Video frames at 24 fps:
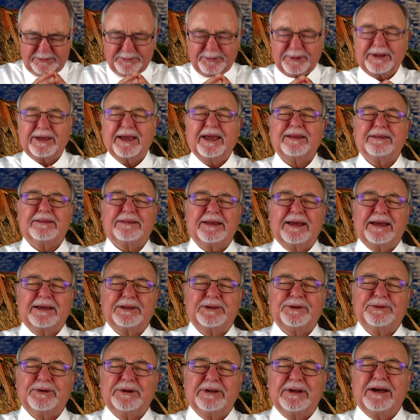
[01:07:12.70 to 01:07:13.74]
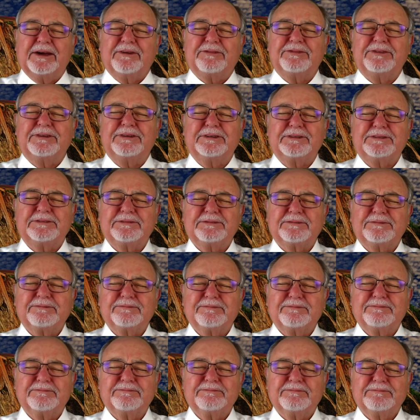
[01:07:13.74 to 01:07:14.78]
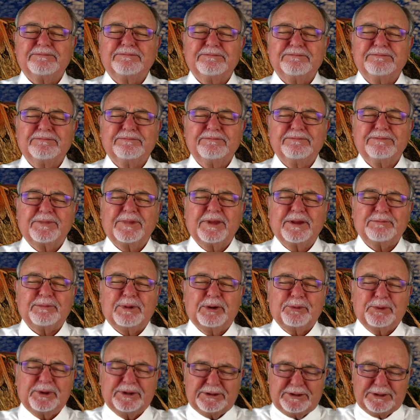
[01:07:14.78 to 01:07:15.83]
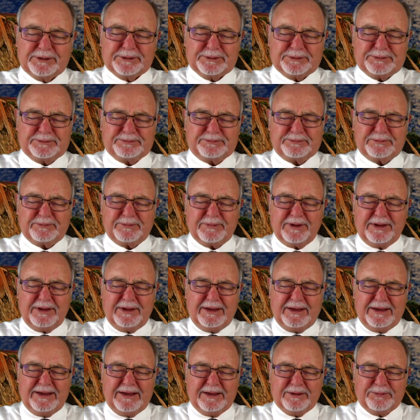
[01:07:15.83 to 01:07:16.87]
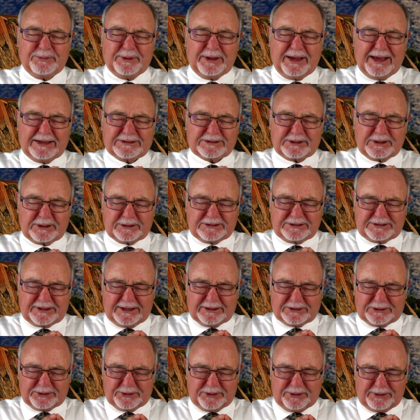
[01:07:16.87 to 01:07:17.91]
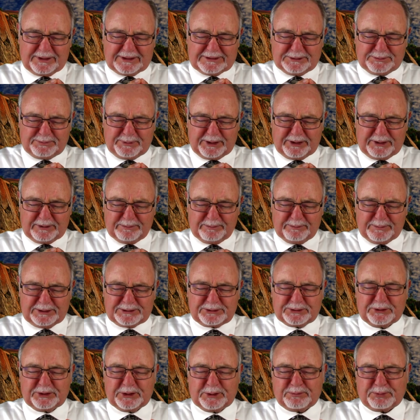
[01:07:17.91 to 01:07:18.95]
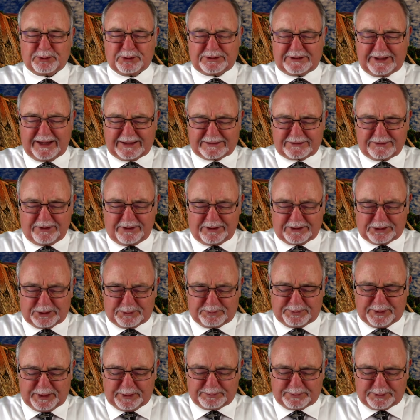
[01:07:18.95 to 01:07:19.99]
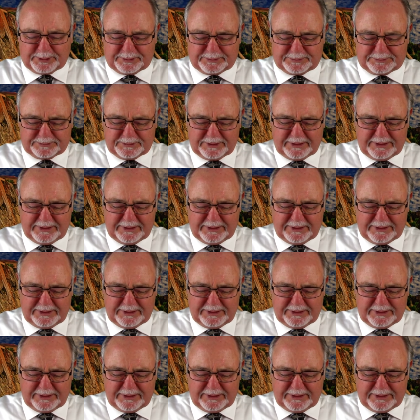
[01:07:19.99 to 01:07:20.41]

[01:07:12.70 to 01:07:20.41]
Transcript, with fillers: We can't thank you enough, but we do. We ask you to send your Holy Spirit. Be sure you protect all your people